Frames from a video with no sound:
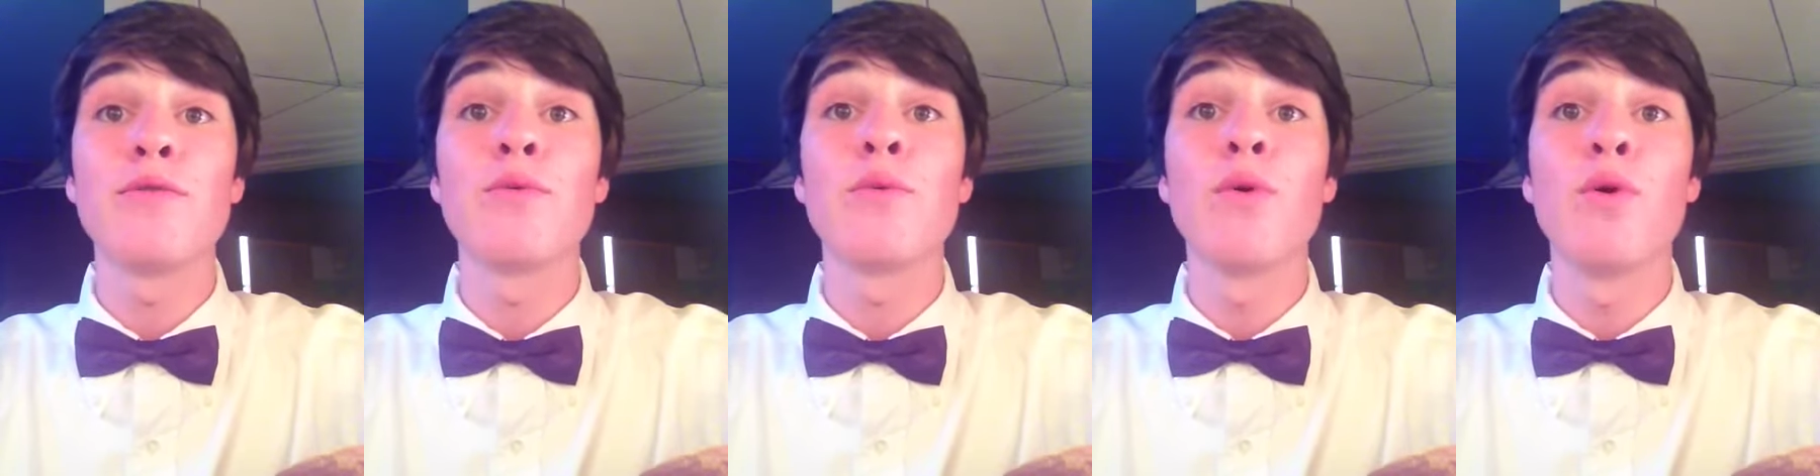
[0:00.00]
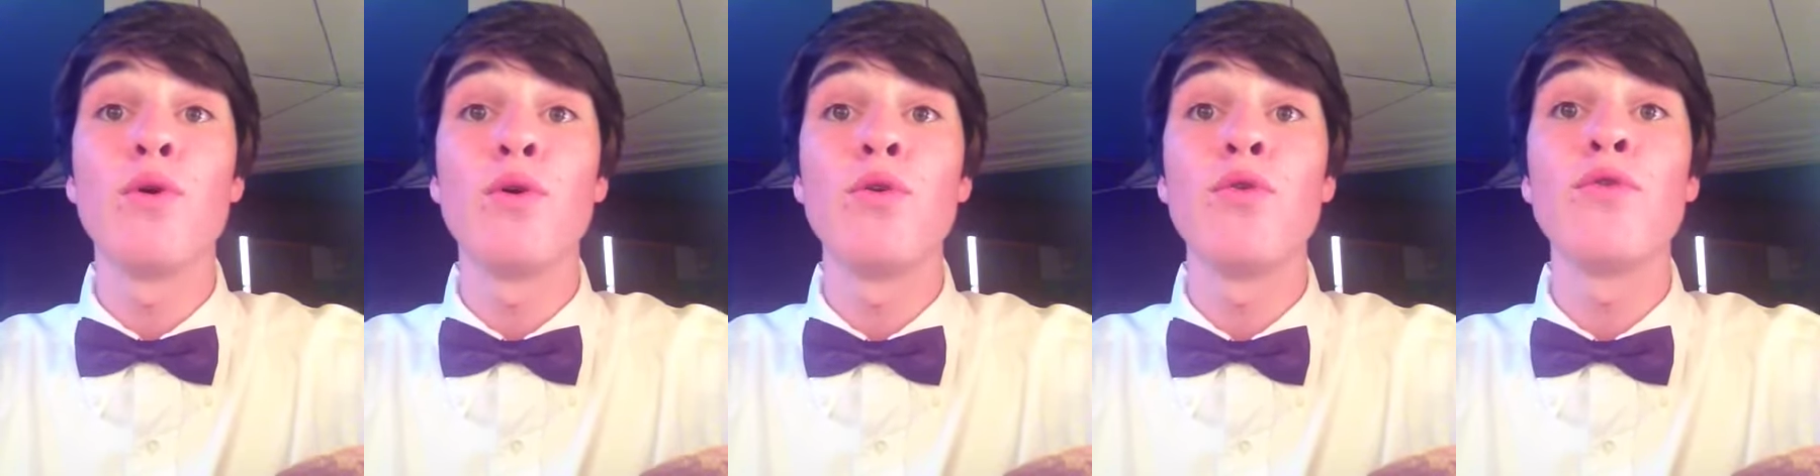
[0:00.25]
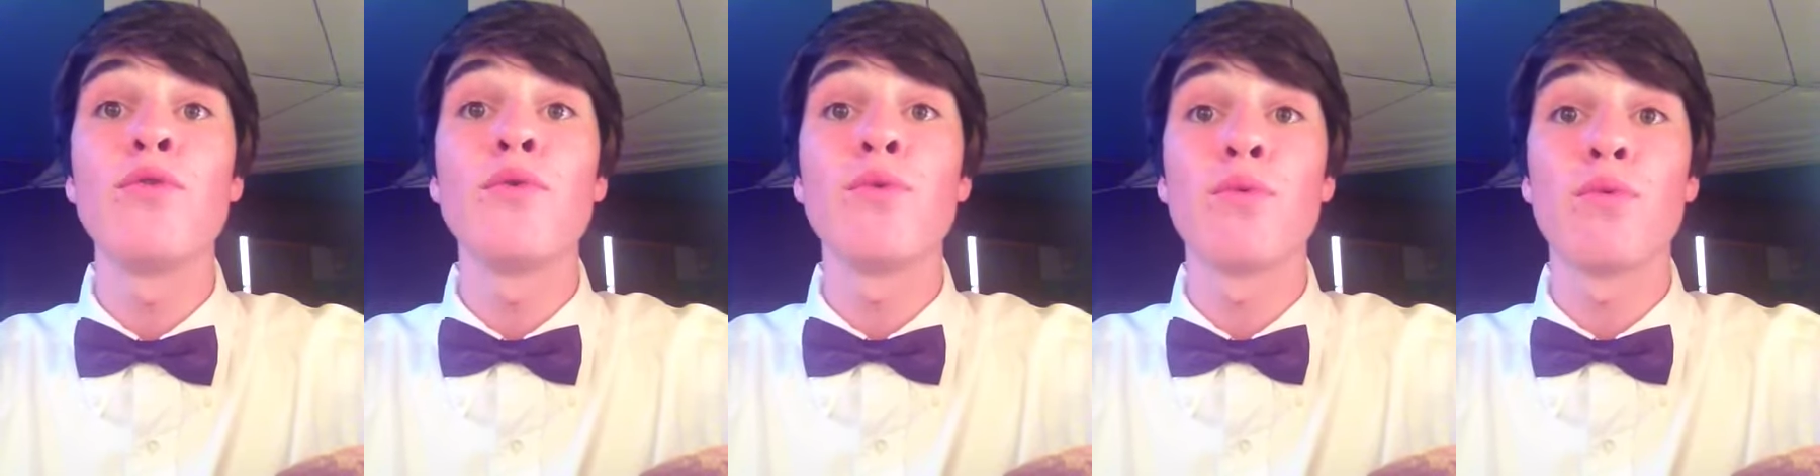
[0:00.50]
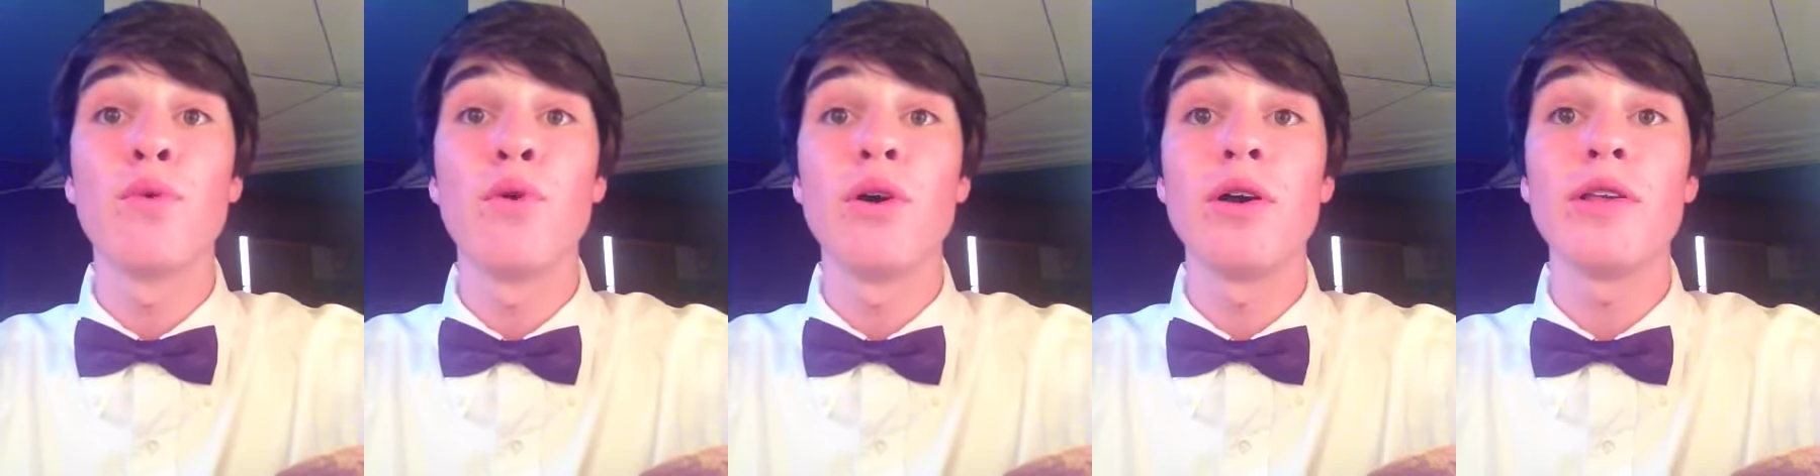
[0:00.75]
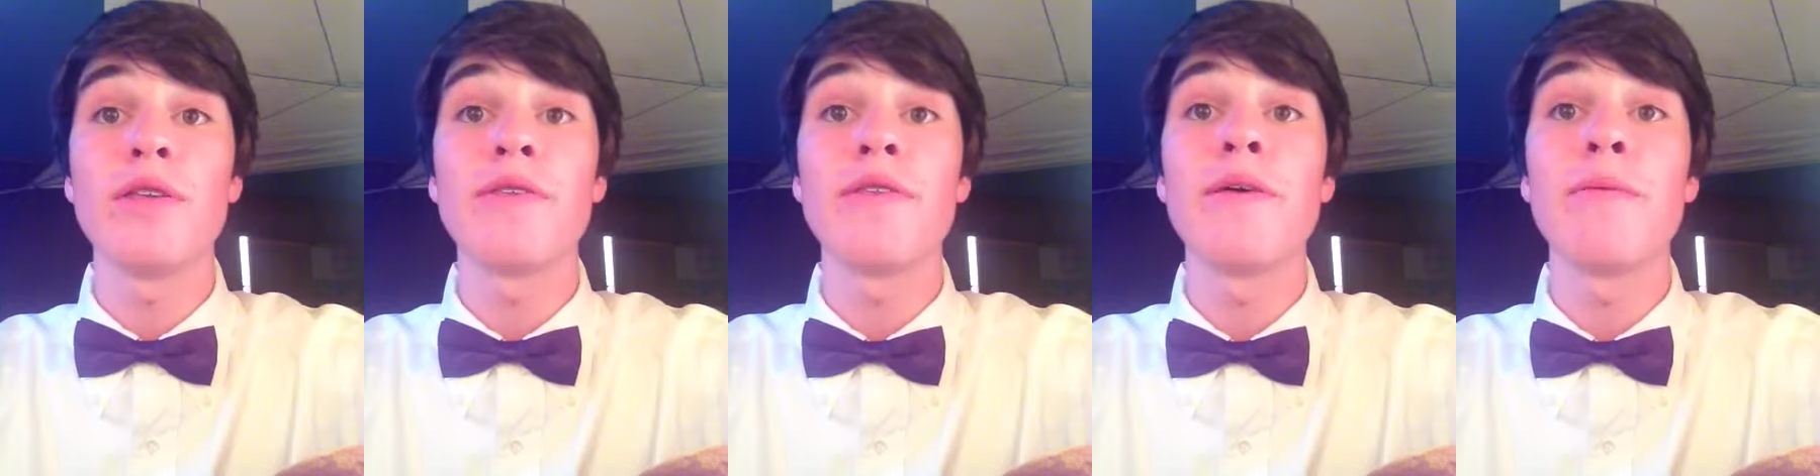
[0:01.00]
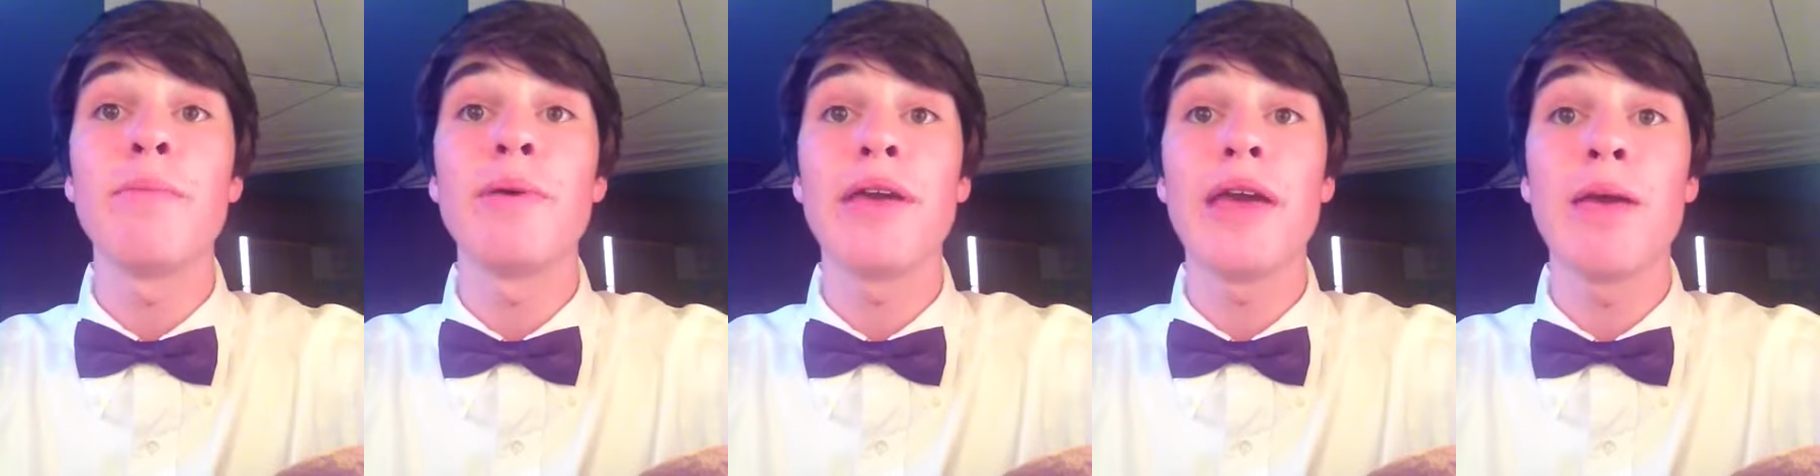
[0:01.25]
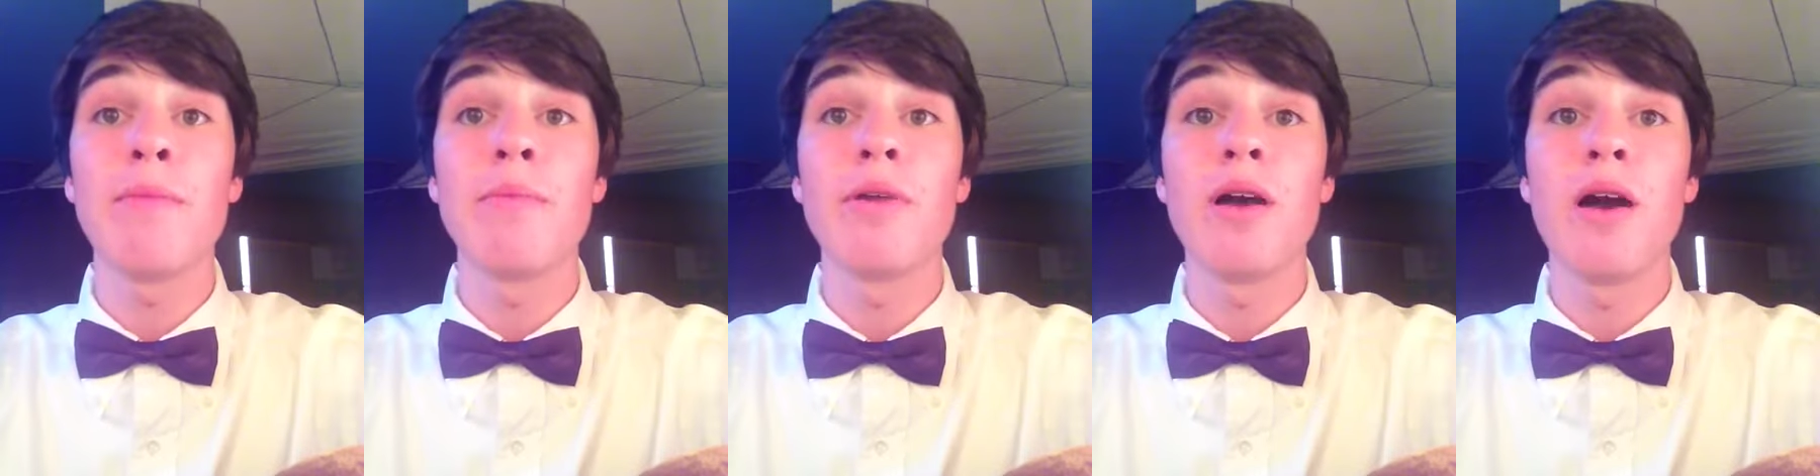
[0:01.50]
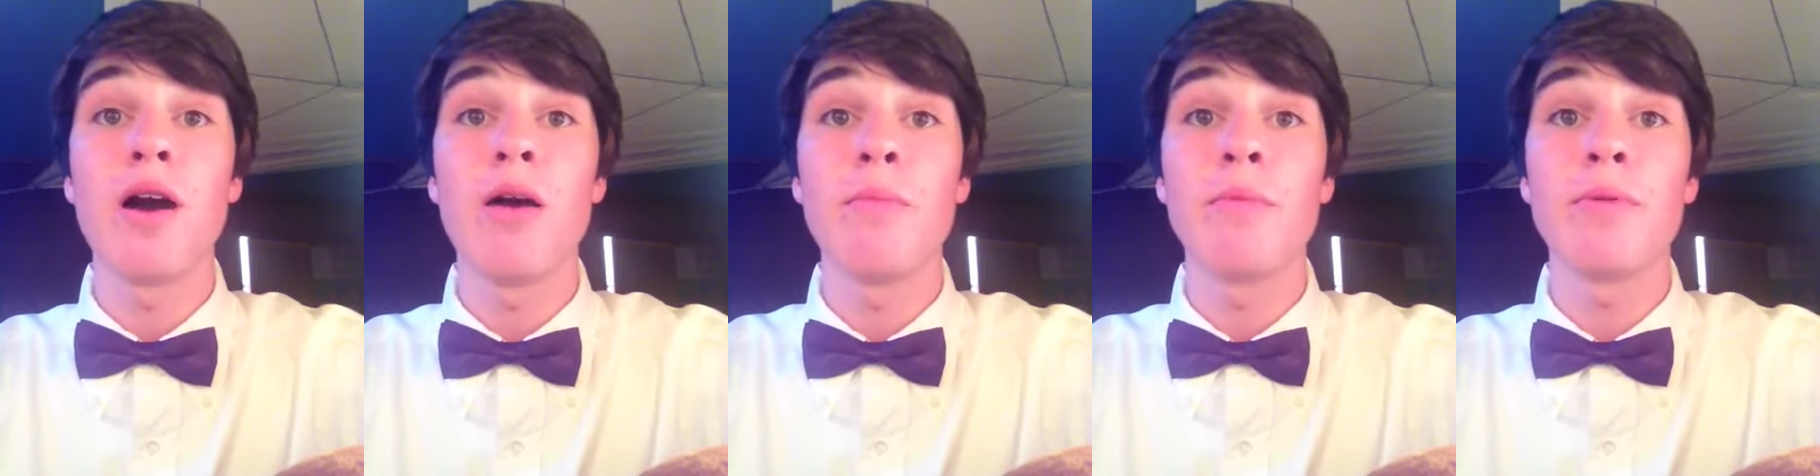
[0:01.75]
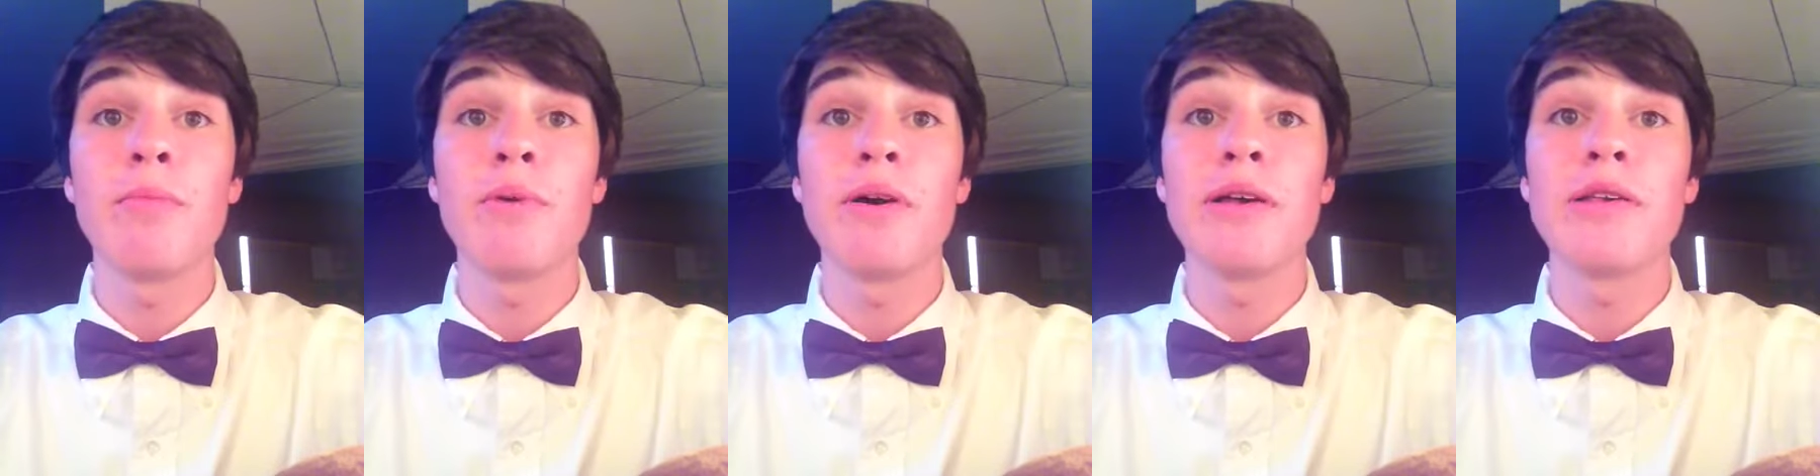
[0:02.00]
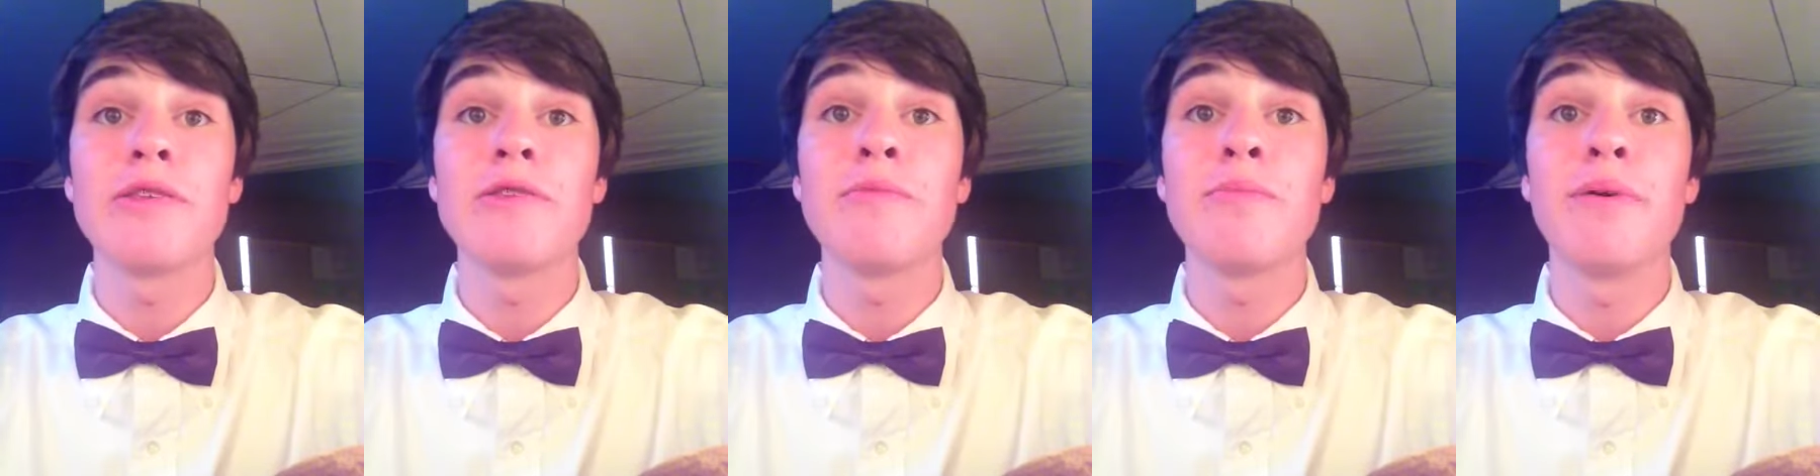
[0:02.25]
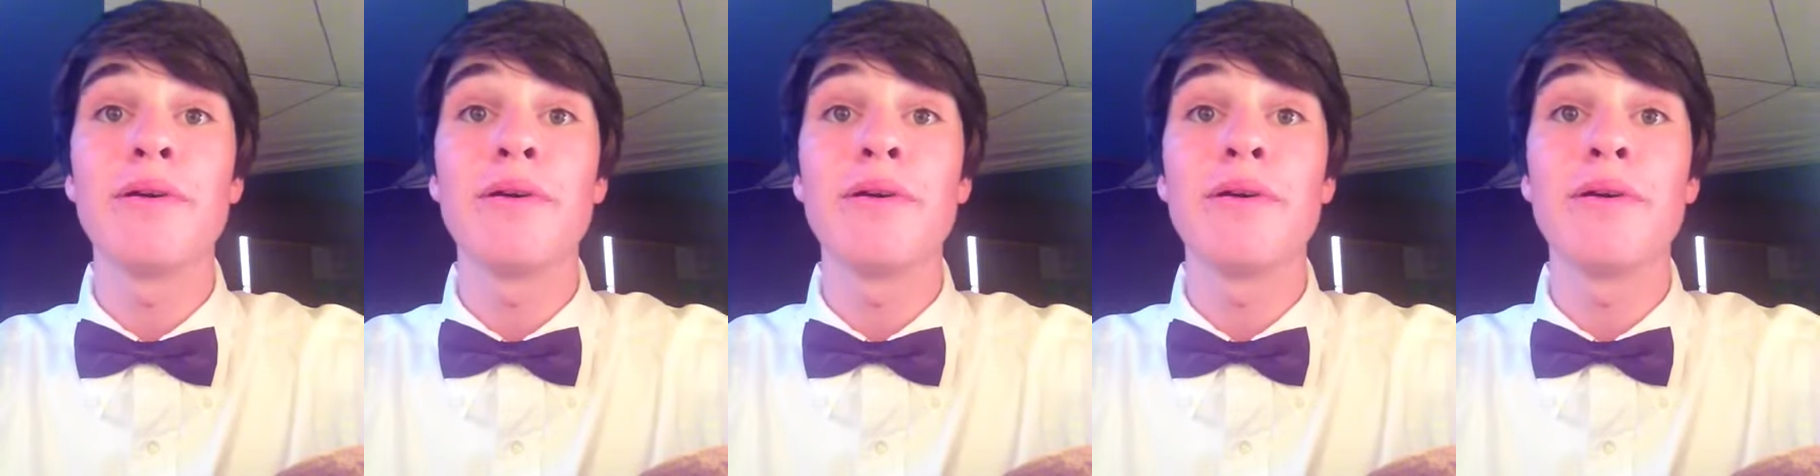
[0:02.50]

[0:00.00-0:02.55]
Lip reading: Rolls-Royce became an omnibus,